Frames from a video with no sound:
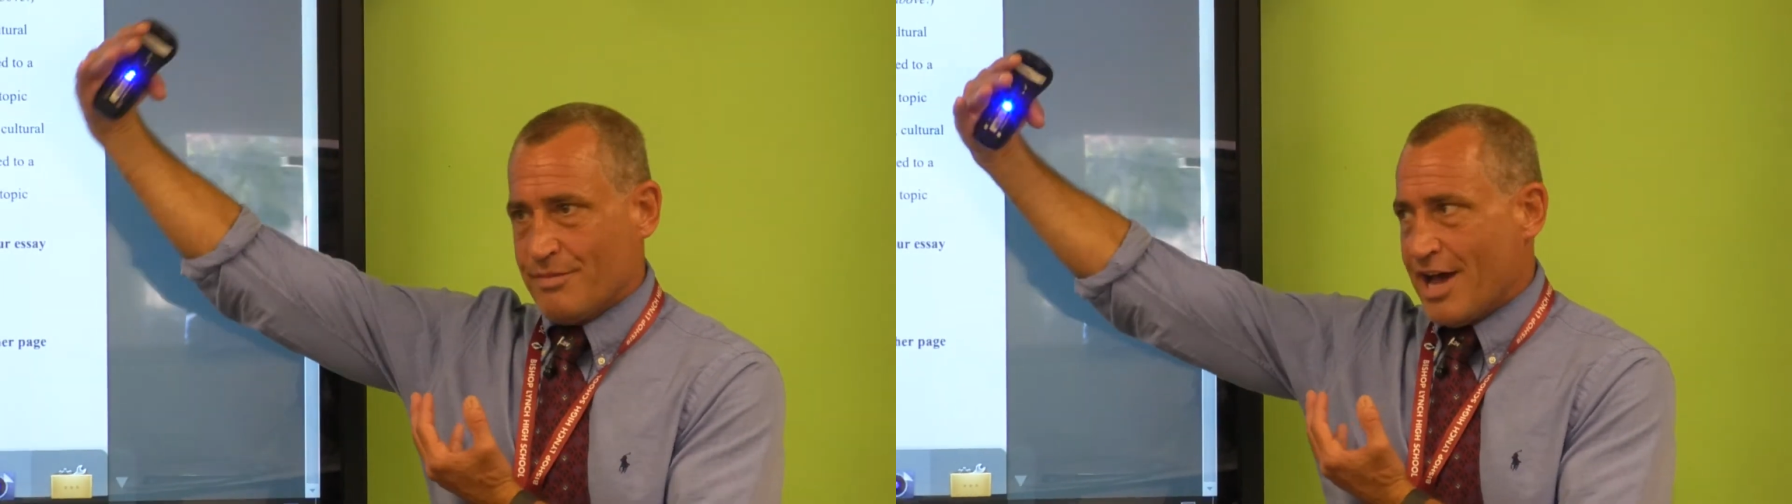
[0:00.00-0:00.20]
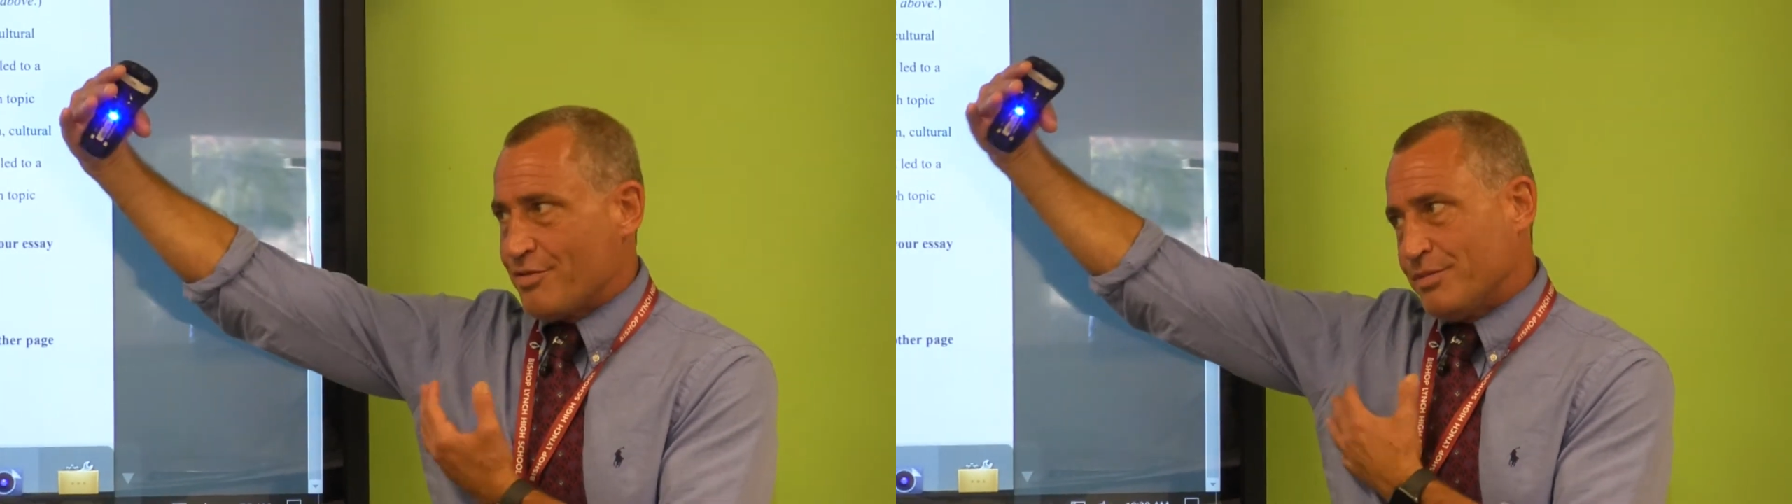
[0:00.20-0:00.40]

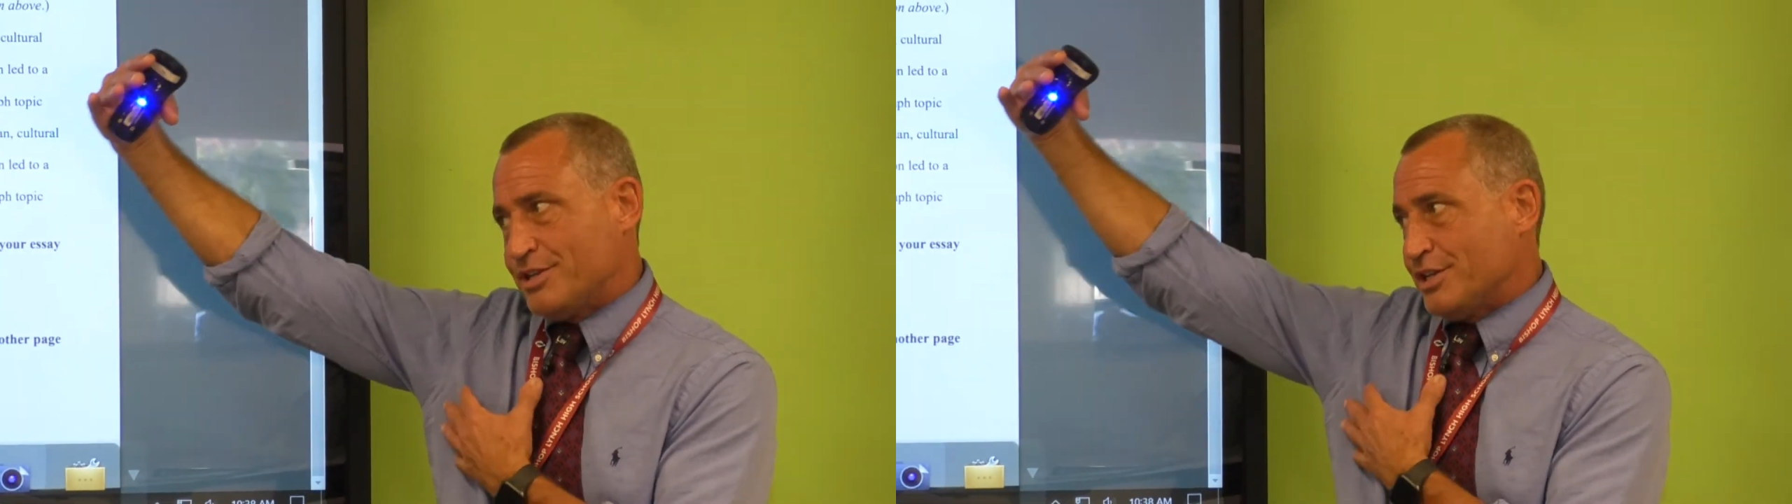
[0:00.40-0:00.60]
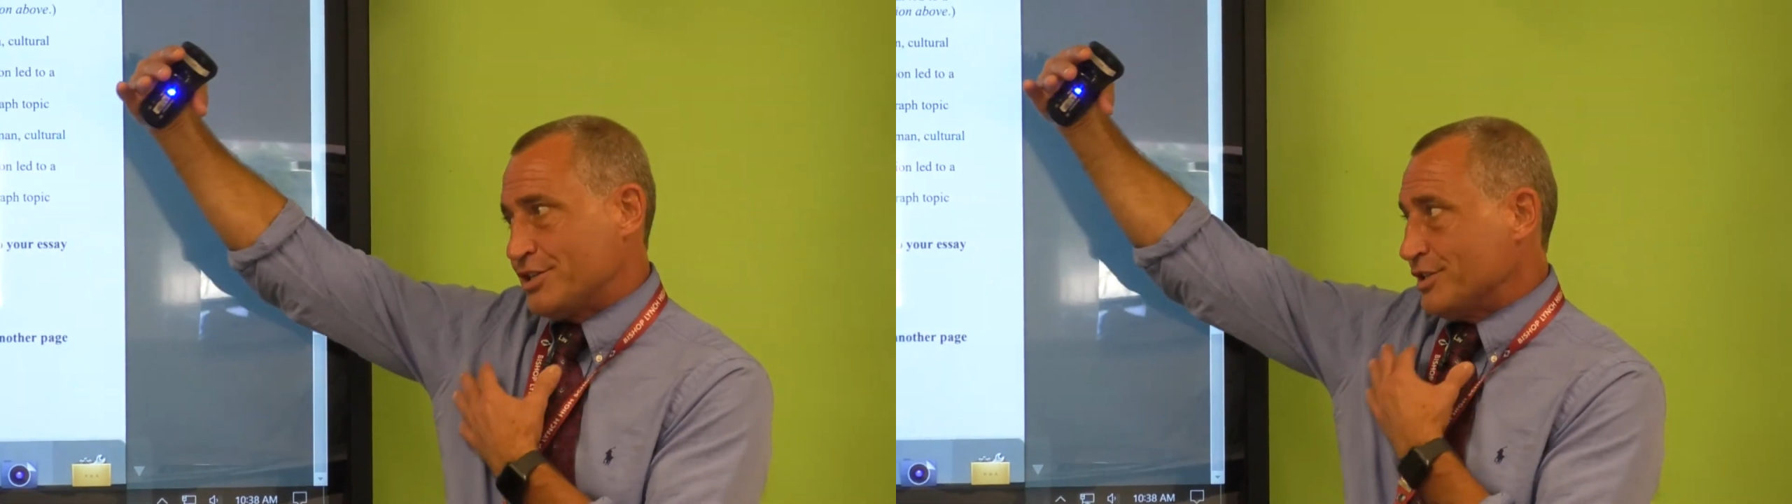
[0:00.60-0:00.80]

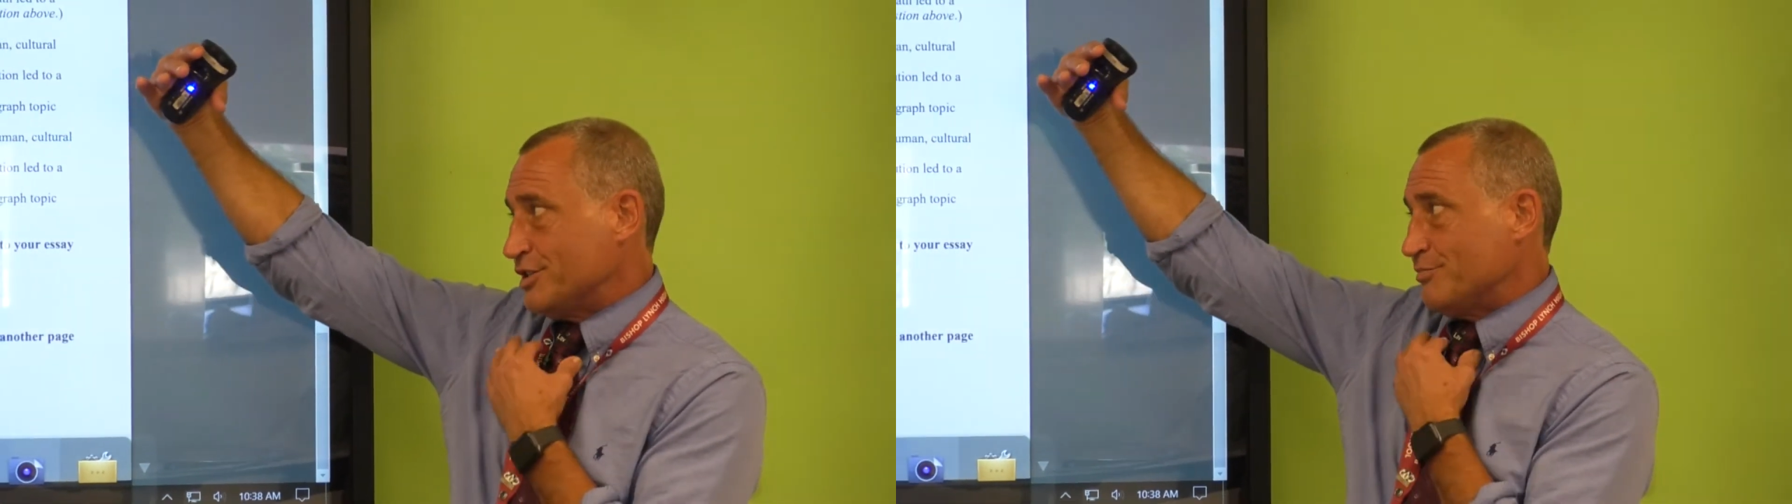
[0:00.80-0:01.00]
mathematician's